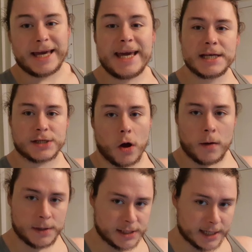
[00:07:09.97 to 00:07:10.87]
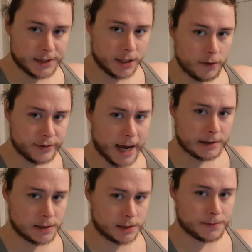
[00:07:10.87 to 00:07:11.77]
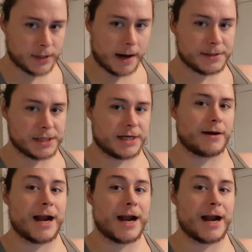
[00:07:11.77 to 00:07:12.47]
He is almost at 2,000 subscribers this year,